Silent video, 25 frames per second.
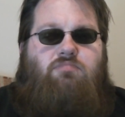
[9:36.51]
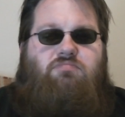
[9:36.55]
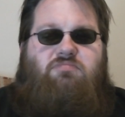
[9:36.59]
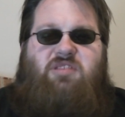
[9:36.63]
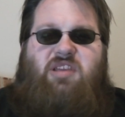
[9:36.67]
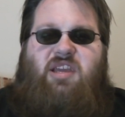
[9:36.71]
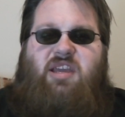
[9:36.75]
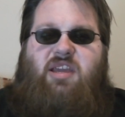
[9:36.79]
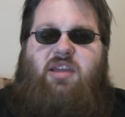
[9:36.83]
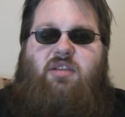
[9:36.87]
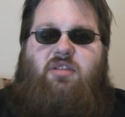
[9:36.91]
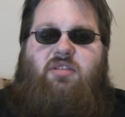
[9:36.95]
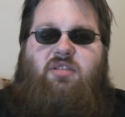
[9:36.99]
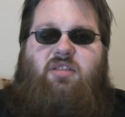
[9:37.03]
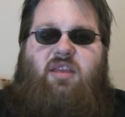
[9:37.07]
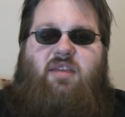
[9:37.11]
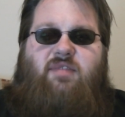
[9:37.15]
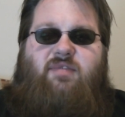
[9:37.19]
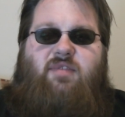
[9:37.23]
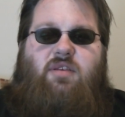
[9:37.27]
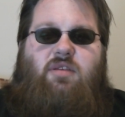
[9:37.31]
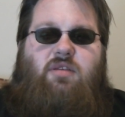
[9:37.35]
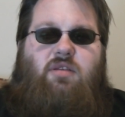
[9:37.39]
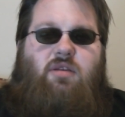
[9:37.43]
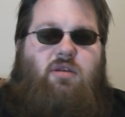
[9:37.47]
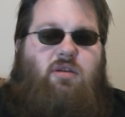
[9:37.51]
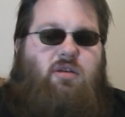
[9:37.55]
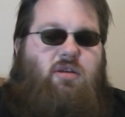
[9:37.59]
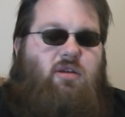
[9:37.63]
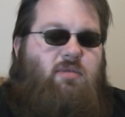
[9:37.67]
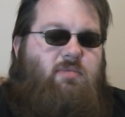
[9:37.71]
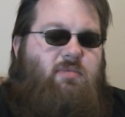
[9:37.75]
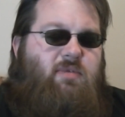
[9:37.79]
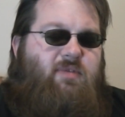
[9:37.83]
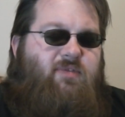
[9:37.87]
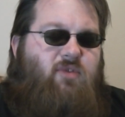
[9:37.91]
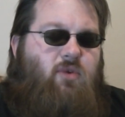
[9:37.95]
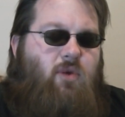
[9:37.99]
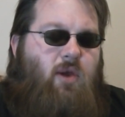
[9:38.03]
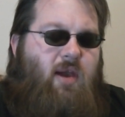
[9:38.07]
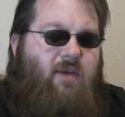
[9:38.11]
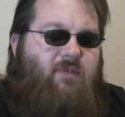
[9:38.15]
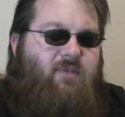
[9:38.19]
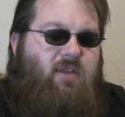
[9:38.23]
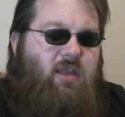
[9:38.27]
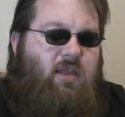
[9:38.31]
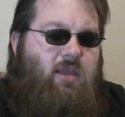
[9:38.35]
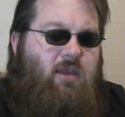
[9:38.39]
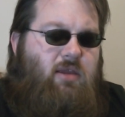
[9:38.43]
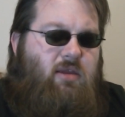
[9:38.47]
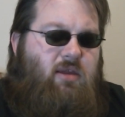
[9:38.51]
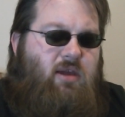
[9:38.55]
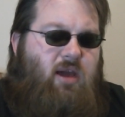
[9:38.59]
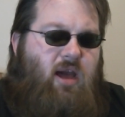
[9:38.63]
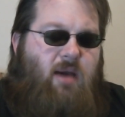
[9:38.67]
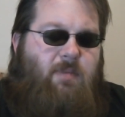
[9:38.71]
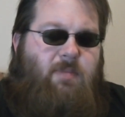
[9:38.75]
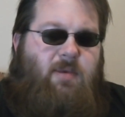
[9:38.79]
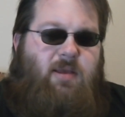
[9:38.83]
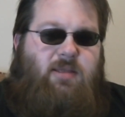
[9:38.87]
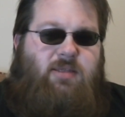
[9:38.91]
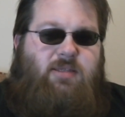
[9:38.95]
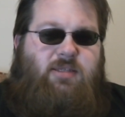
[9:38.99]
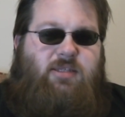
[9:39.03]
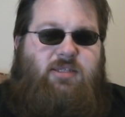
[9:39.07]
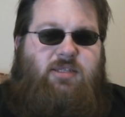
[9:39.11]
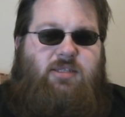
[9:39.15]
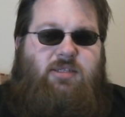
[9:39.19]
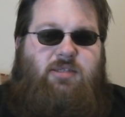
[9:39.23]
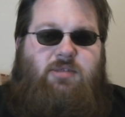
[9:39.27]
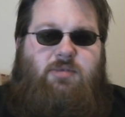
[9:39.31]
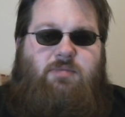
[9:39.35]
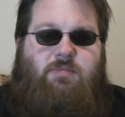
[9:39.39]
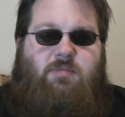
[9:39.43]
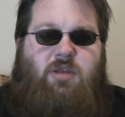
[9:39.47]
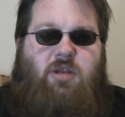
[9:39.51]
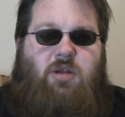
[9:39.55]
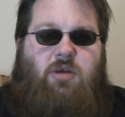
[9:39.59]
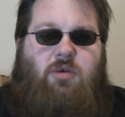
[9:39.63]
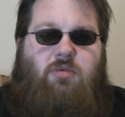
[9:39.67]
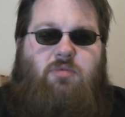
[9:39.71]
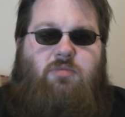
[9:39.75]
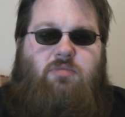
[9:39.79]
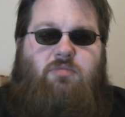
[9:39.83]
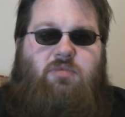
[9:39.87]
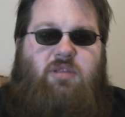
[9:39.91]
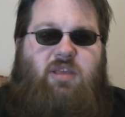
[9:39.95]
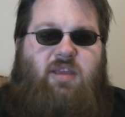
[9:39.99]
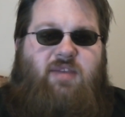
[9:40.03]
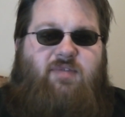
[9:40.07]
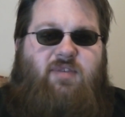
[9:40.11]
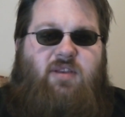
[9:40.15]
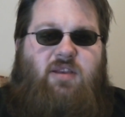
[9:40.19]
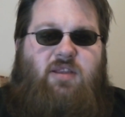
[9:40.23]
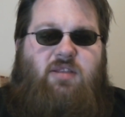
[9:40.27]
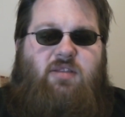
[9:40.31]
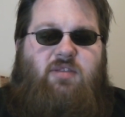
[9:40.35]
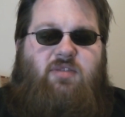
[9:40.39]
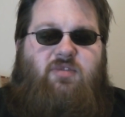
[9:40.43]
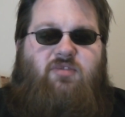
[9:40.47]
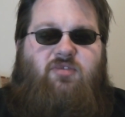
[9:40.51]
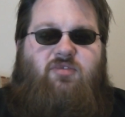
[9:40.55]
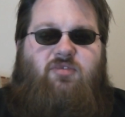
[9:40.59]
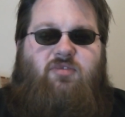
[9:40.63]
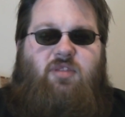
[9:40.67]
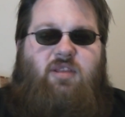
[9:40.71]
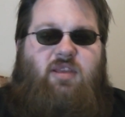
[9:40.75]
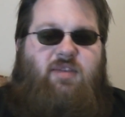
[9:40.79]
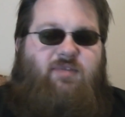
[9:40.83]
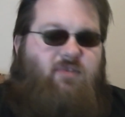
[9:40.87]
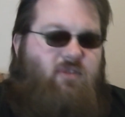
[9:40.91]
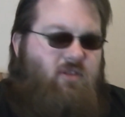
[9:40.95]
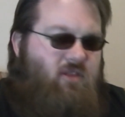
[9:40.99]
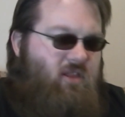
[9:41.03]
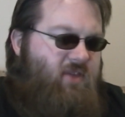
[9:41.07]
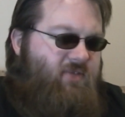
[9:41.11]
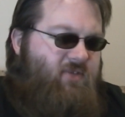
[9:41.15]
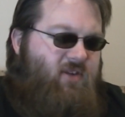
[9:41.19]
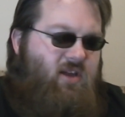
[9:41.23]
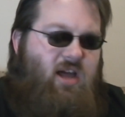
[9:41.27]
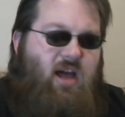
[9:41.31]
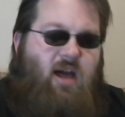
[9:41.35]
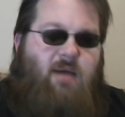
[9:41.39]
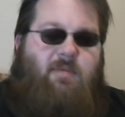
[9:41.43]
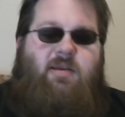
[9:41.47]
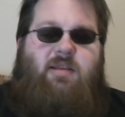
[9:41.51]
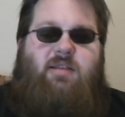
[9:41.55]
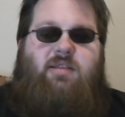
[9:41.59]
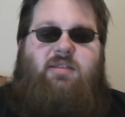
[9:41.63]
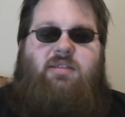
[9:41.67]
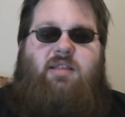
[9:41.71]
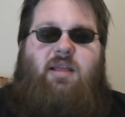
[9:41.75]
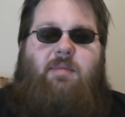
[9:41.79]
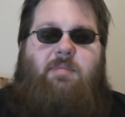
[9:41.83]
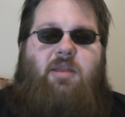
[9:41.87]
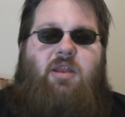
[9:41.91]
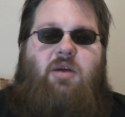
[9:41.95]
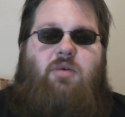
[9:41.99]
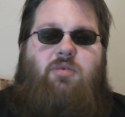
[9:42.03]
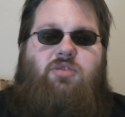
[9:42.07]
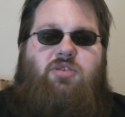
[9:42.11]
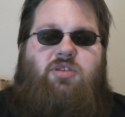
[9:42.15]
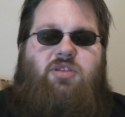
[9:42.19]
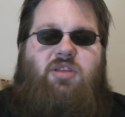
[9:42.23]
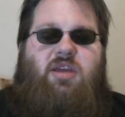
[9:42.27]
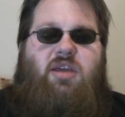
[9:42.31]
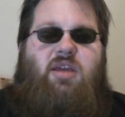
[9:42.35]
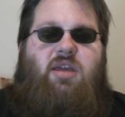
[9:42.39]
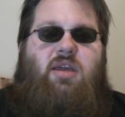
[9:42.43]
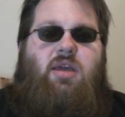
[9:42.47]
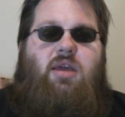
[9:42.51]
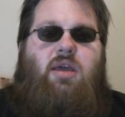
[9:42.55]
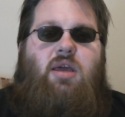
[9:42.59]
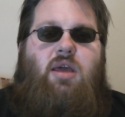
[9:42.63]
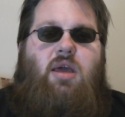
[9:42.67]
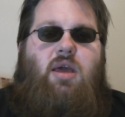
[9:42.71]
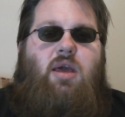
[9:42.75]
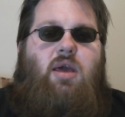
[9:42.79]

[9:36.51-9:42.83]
Take it or leave it. If you have any comments, leave a comment and let me know what you think.